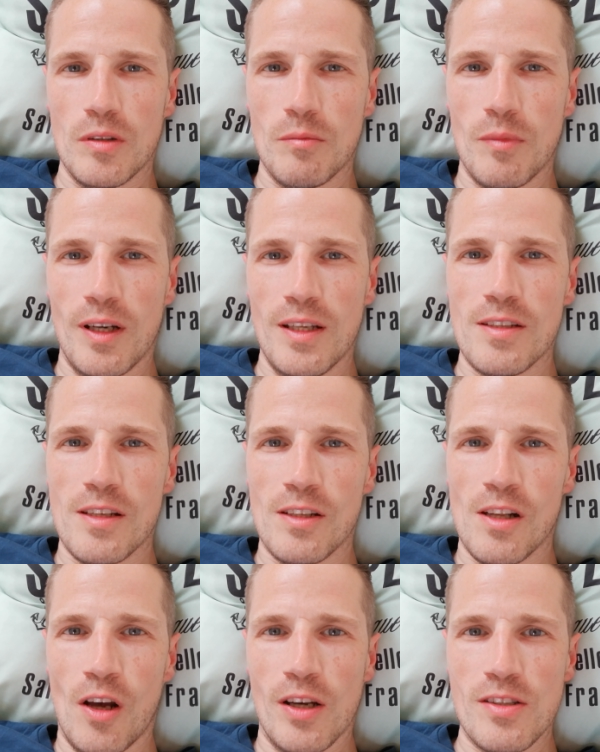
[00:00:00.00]
by eating
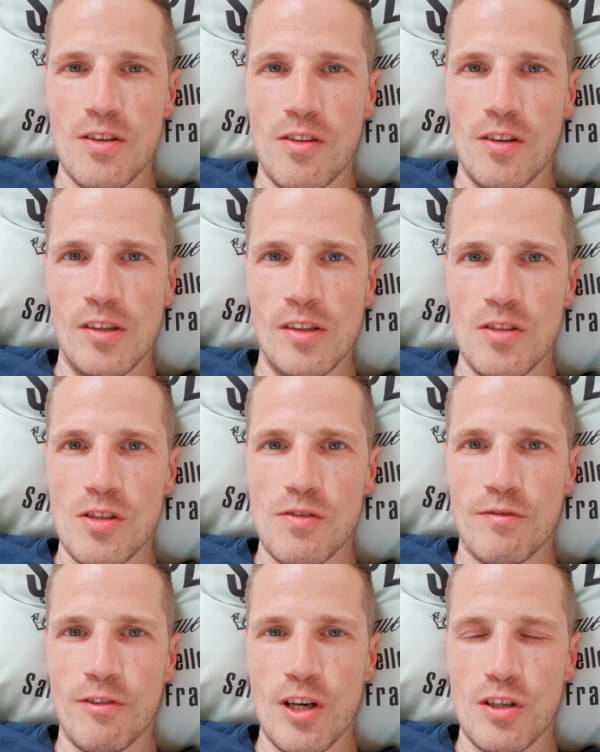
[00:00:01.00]
lighter things,
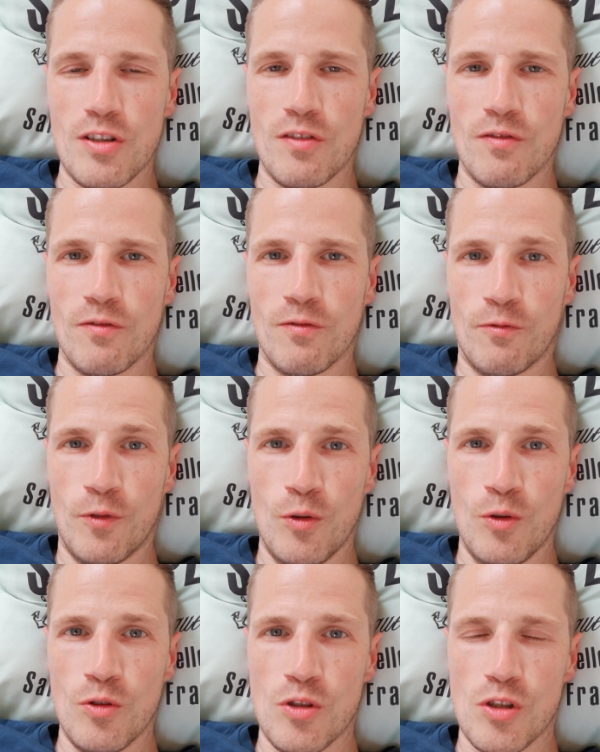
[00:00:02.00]
fresh
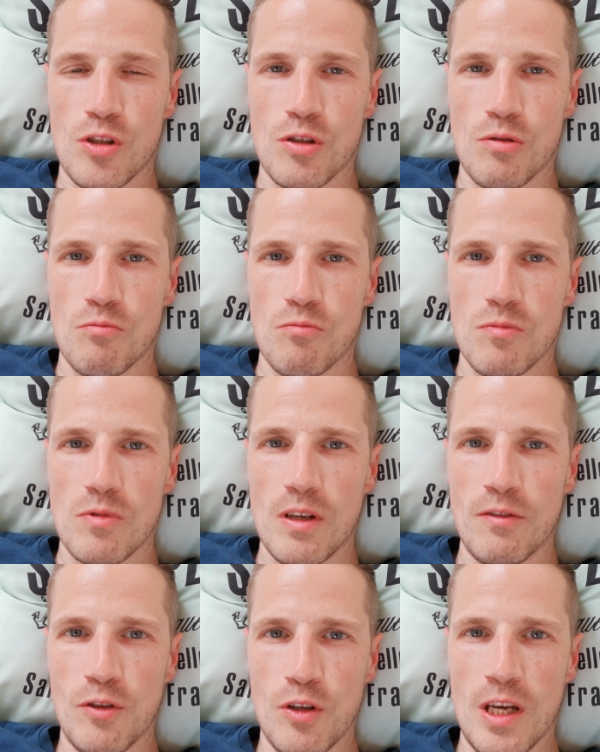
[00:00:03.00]
foods
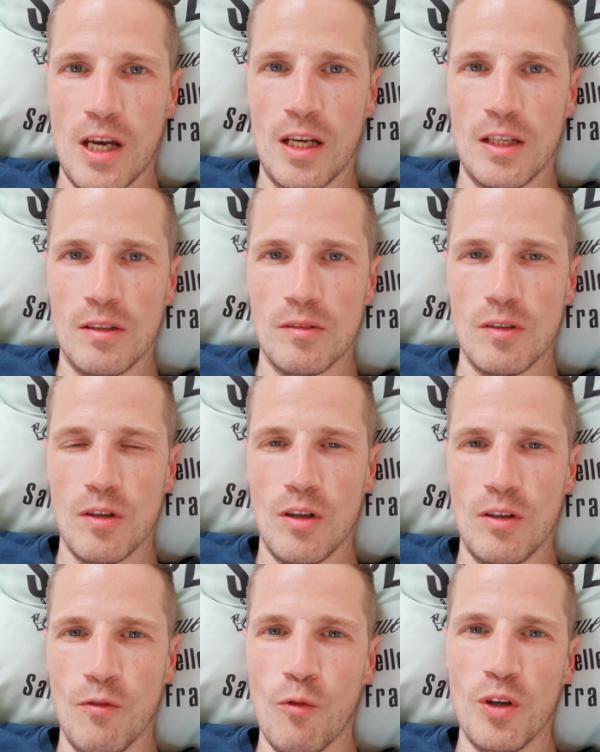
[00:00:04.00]
if you can,
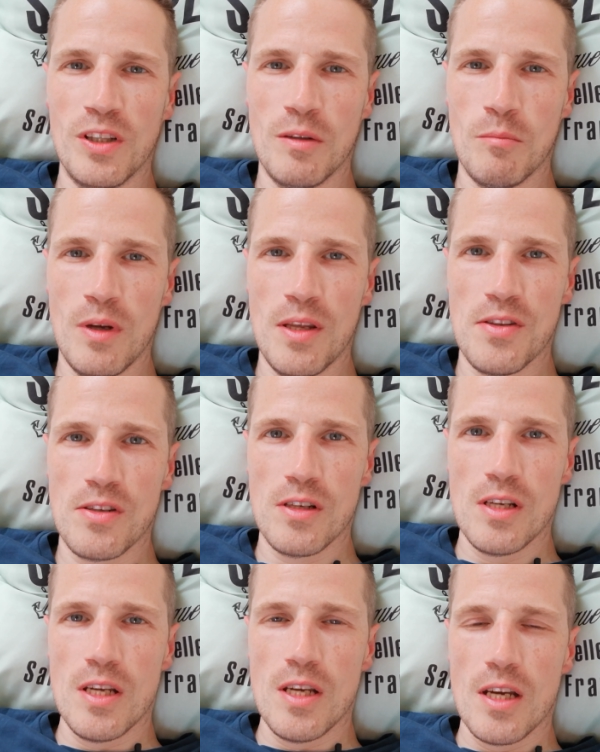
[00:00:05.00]
and avoiding meat.
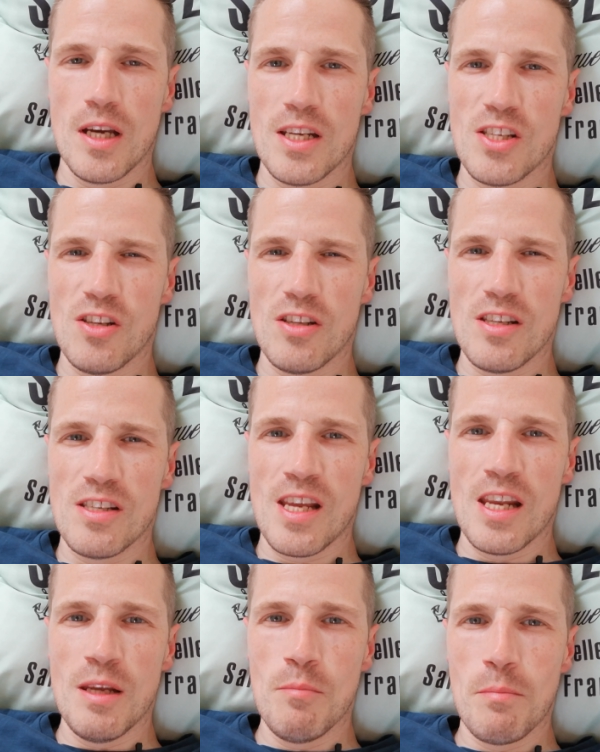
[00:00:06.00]
It's not that there's
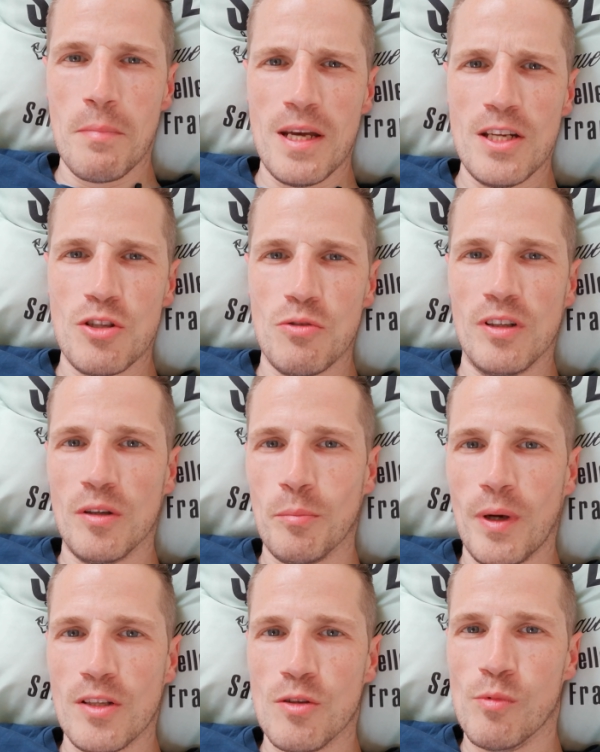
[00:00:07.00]
any major
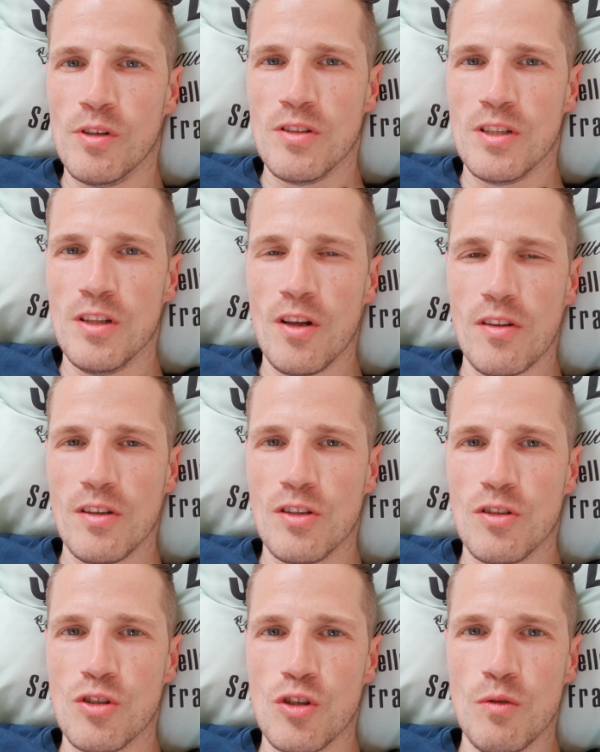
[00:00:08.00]
incompatibility, nothing
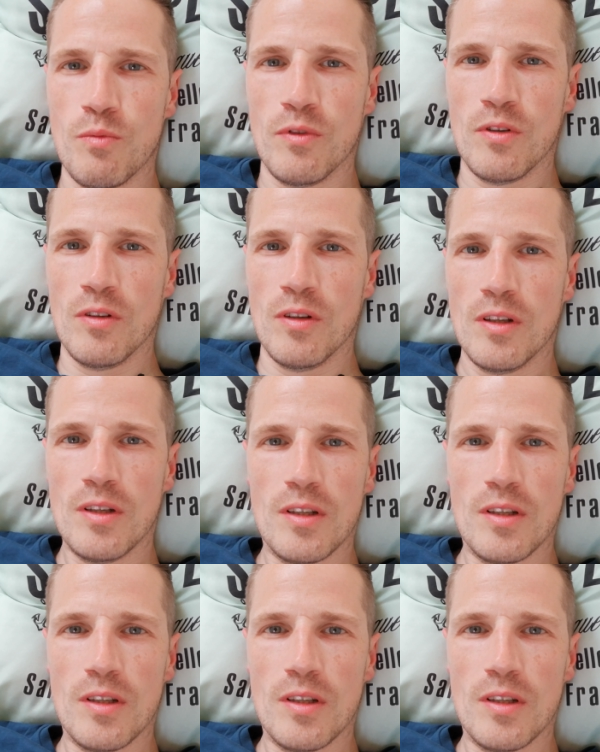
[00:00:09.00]
super